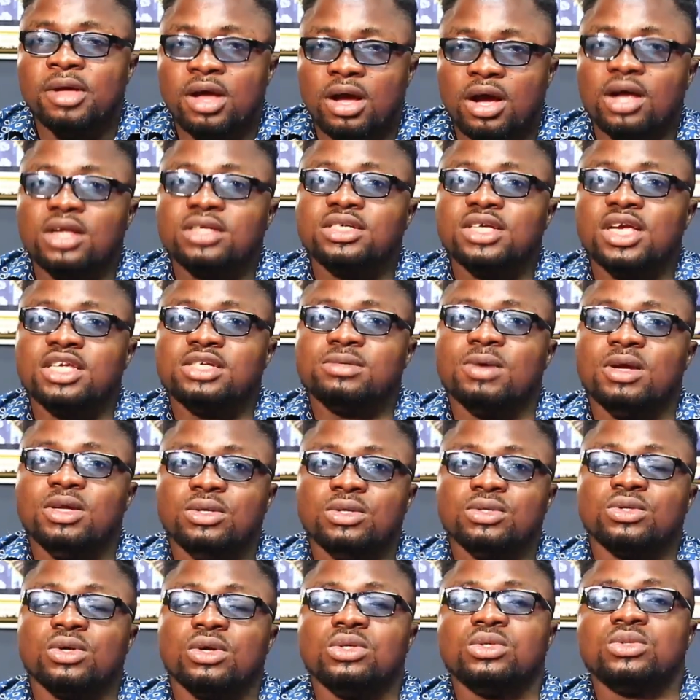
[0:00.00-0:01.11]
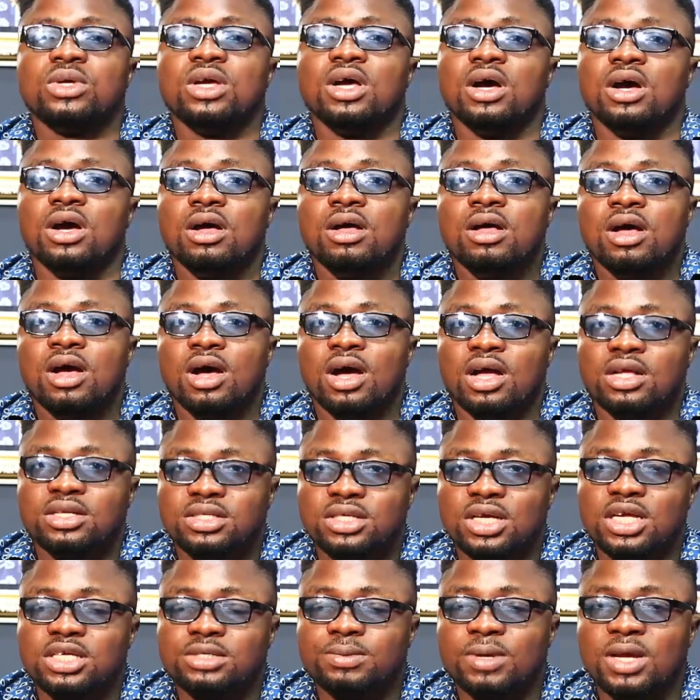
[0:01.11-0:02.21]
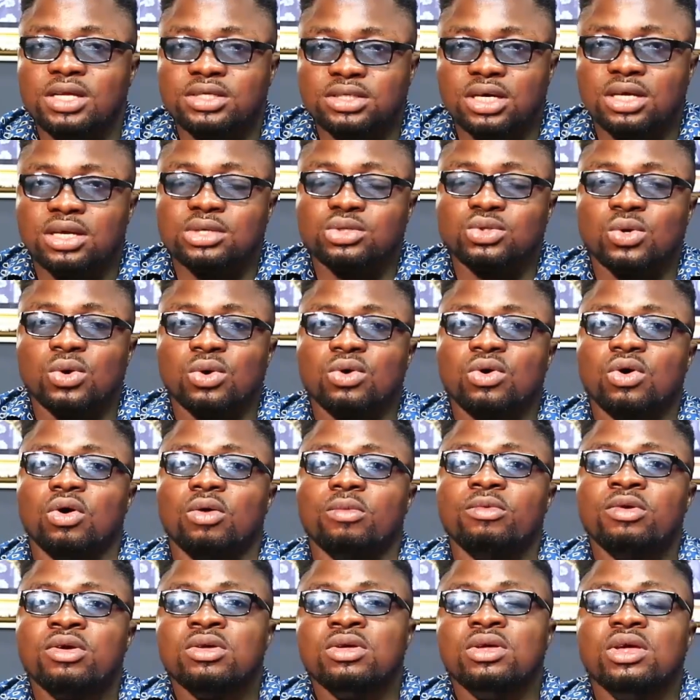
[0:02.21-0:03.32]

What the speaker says: GHP News, on Twitter, GHPage_com.